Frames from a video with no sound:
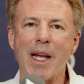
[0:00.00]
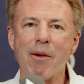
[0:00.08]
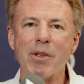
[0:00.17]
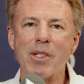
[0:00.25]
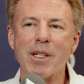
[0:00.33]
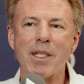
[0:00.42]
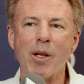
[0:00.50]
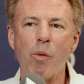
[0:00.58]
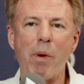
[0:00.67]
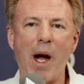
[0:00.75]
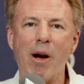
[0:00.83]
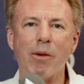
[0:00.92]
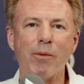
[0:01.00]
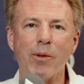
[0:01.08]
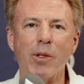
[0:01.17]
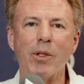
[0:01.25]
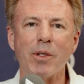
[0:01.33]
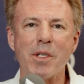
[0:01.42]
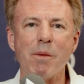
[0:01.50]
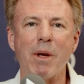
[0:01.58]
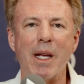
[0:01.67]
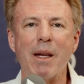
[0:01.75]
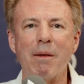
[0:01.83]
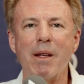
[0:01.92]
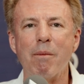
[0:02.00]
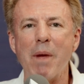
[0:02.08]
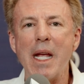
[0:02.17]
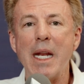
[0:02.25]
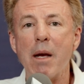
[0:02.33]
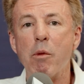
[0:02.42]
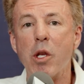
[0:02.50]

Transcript: That was just so powerful to me. It made him